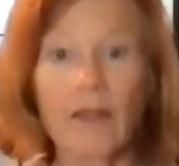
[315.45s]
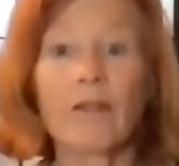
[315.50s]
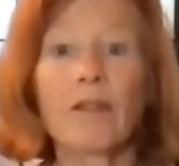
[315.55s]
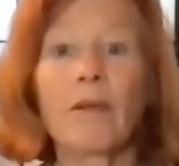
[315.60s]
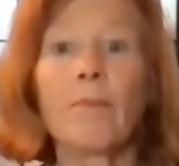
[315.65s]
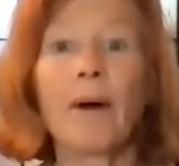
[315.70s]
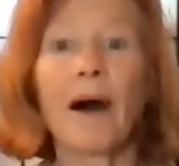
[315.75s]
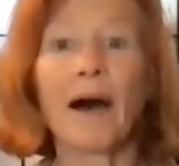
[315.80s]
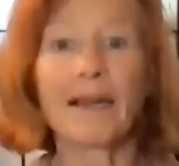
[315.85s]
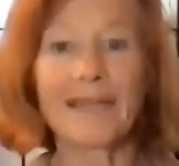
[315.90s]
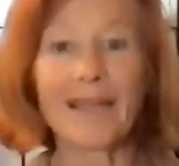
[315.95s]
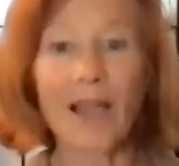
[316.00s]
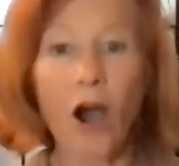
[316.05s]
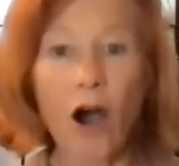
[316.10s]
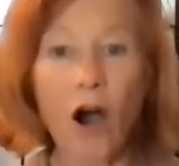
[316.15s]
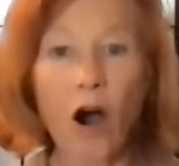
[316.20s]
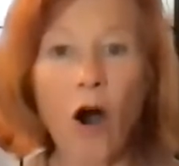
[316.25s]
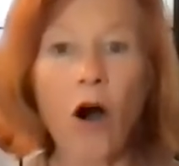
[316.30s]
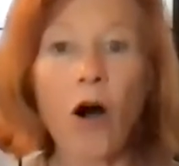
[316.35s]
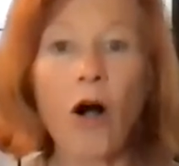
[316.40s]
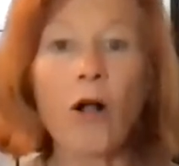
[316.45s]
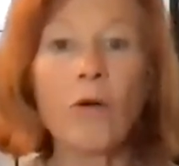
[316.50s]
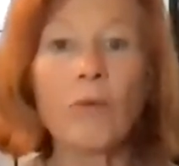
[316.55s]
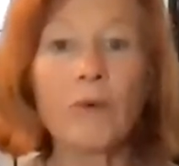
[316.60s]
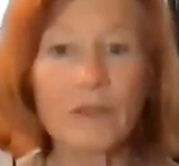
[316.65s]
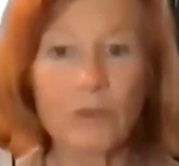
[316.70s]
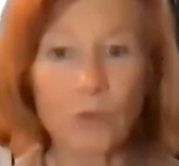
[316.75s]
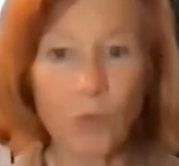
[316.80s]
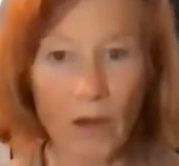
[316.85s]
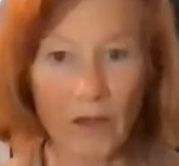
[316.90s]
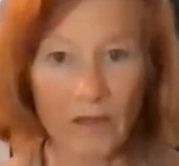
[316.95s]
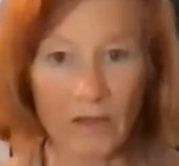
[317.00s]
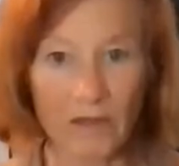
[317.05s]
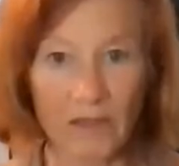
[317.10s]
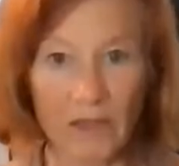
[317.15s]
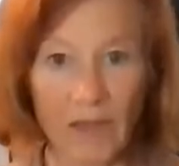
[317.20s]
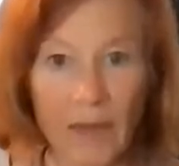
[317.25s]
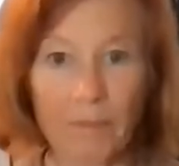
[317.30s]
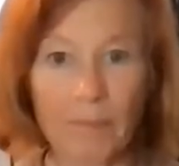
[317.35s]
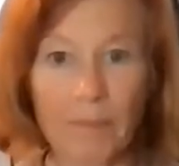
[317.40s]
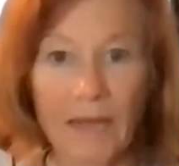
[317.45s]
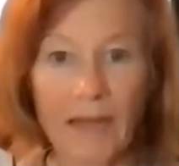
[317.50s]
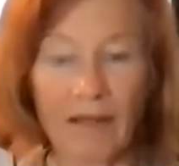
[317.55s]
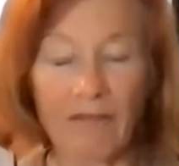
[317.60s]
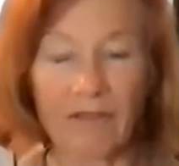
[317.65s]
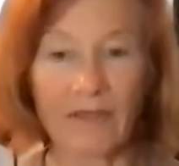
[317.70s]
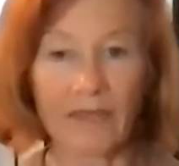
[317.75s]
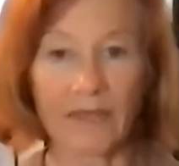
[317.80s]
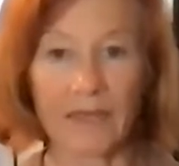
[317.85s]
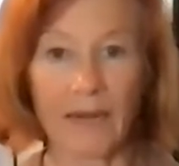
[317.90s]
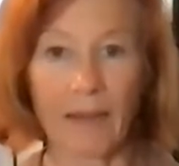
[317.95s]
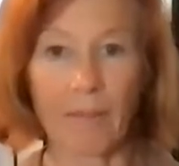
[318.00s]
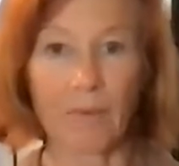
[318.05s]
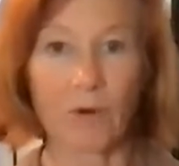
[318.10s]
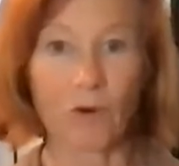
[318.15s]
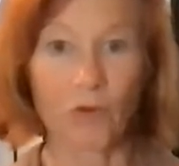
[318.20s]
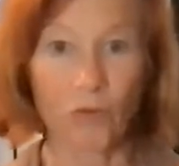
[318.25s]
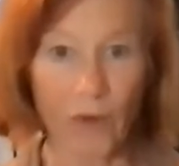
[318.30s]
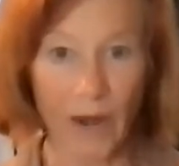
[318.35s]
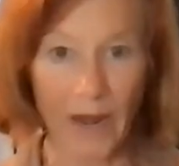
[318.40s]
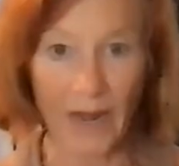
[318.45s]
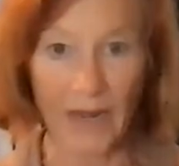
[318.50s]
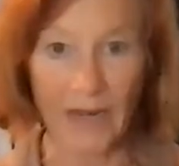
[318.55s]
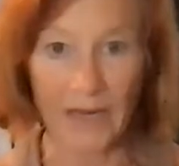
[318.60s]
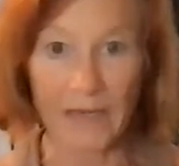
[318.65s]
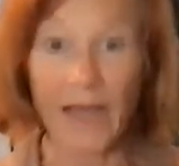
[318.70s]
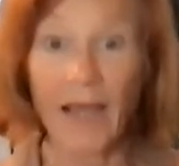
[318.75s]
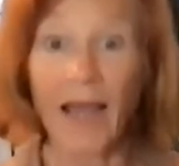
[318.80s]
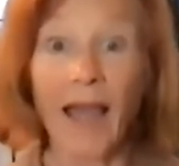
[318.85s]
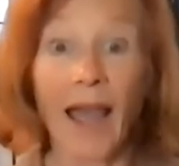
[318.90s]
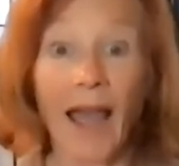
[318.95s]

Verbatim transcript: The body always wants to uplevel and upgrade